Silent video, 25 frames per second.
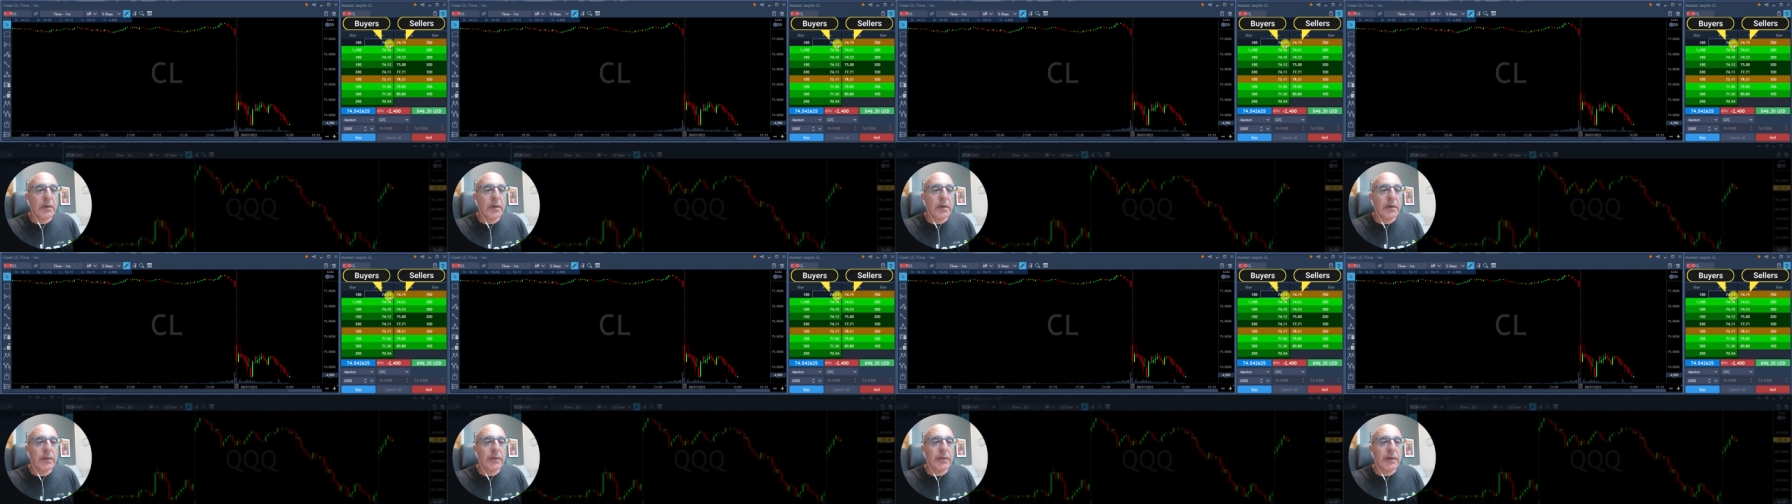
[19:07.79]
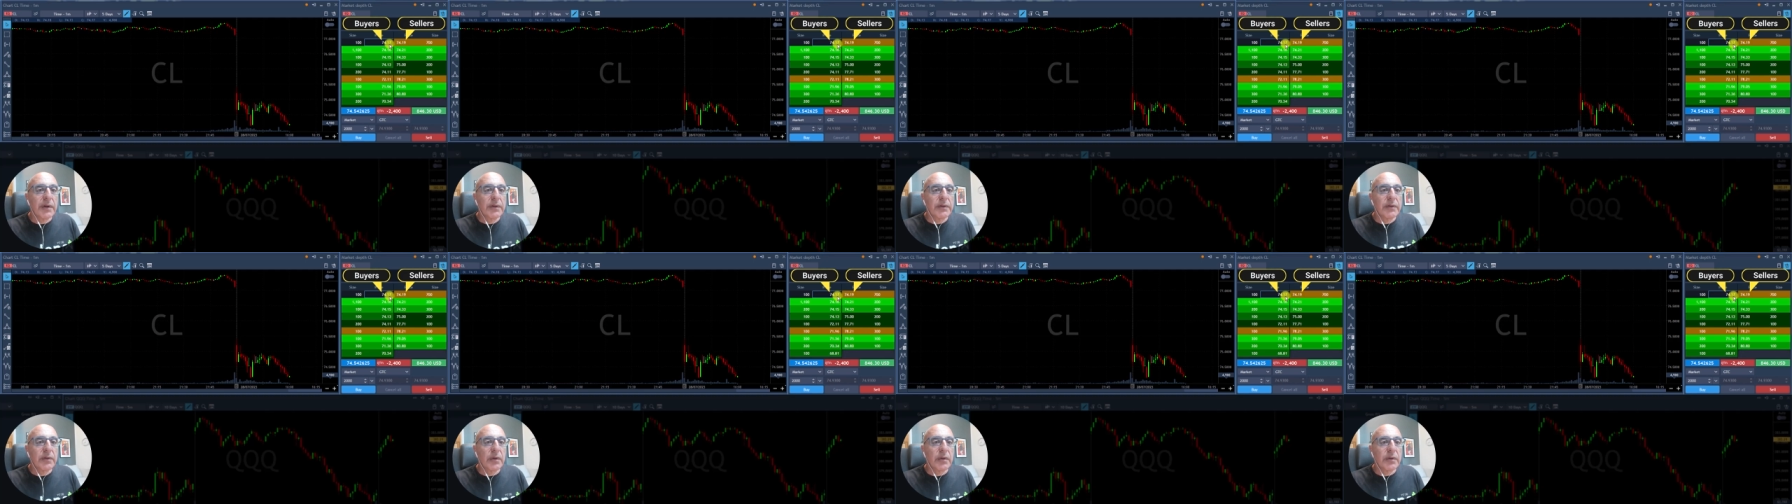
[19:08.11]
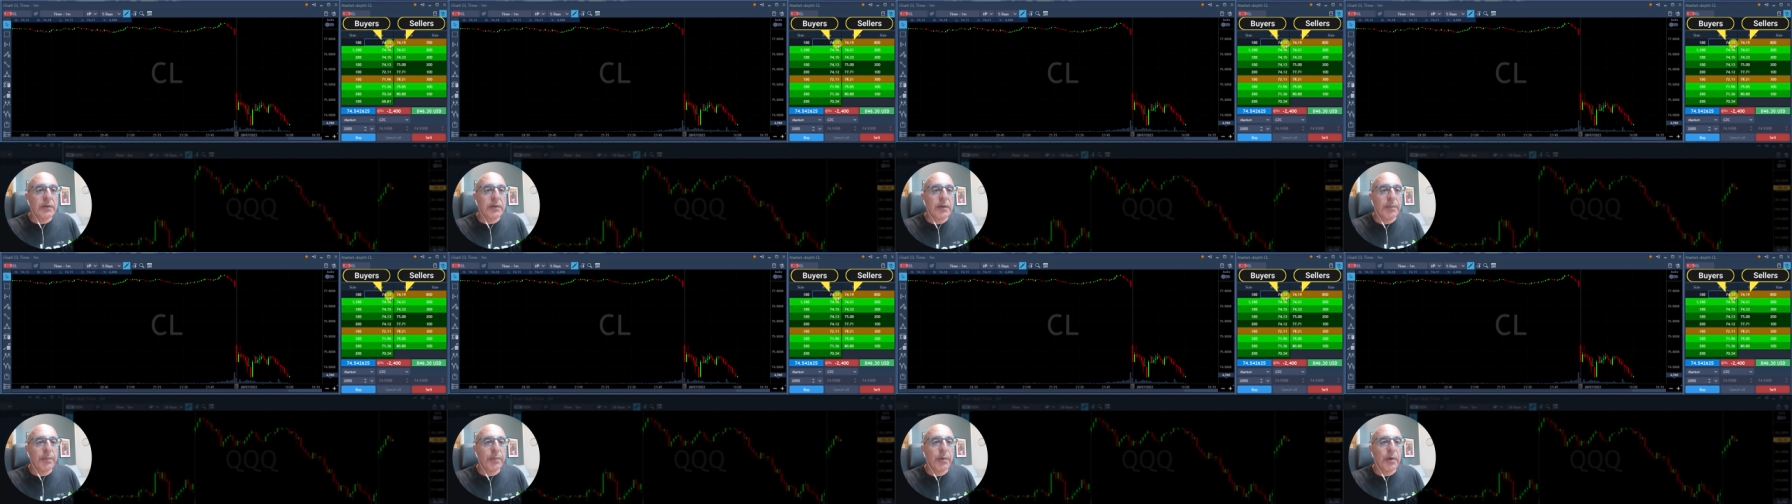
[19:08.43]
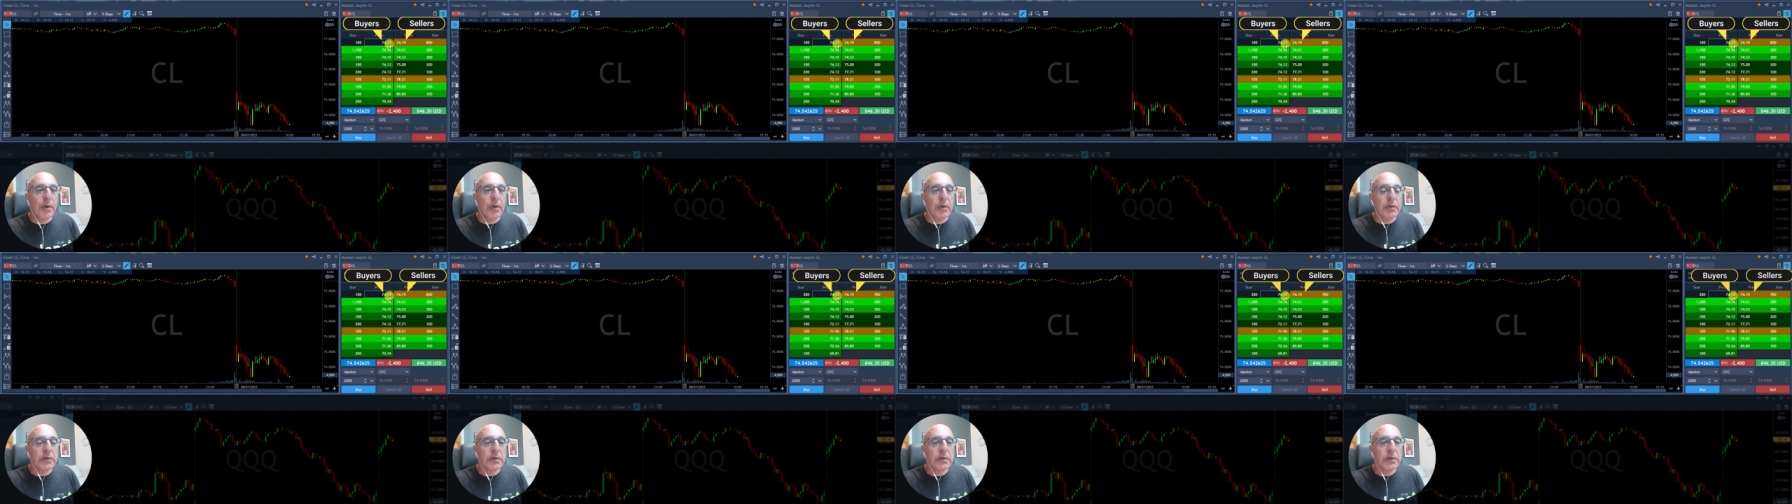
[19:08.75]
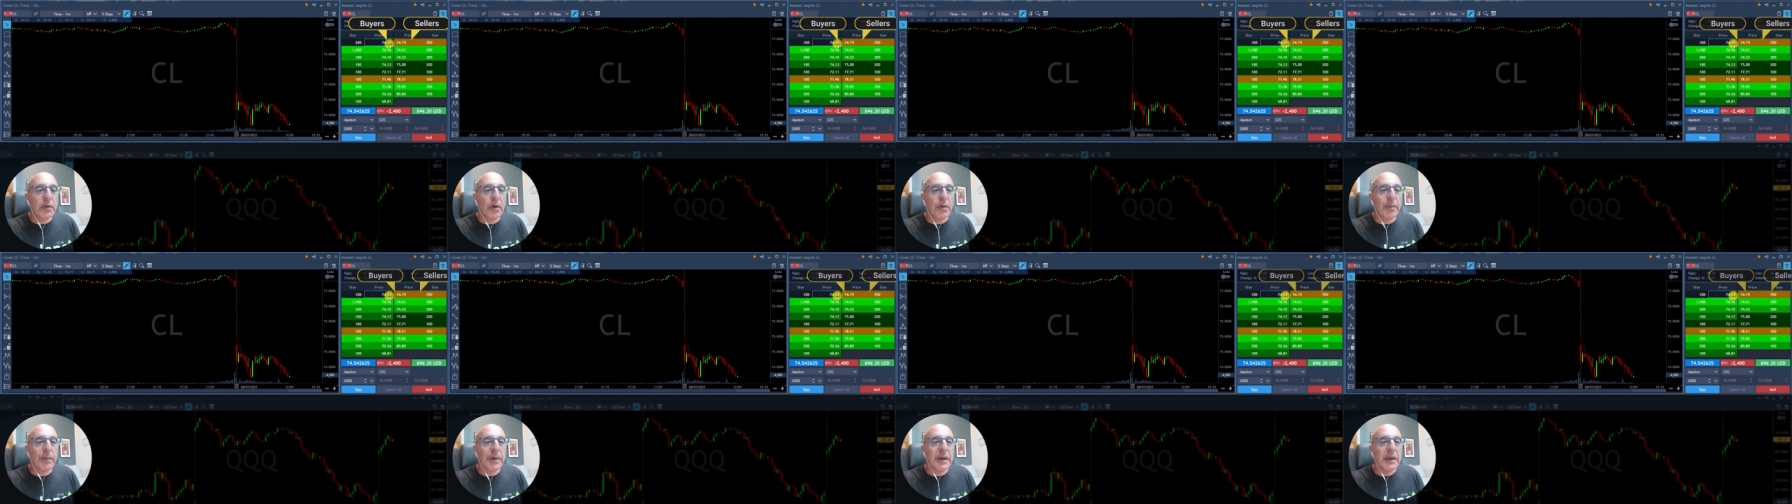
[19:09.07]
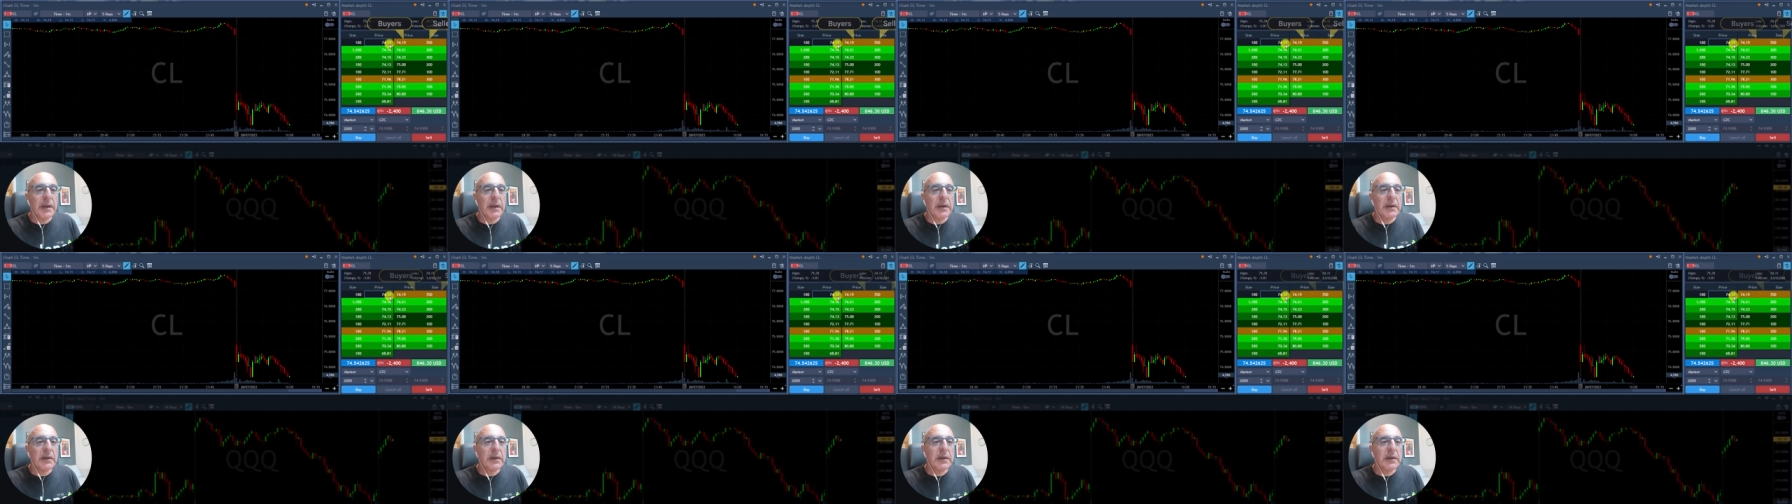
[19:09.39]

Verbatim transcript: very strong support normally